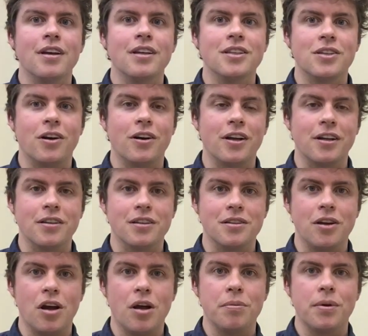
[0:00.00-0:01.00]
starting at the
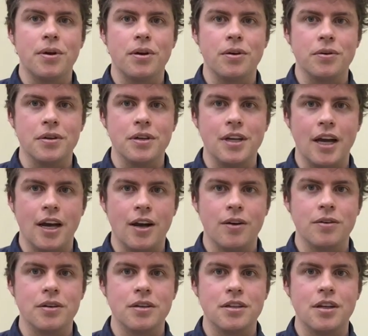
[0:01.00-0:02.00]
top, go
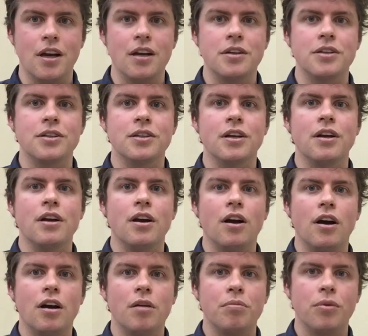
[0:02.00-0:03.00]
down, touch,
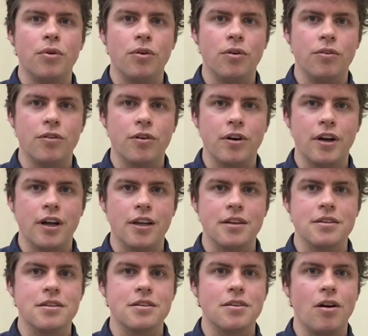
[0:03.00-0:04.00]
up, over,
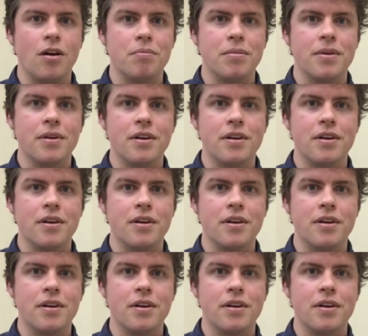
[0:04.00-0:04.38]
and stop.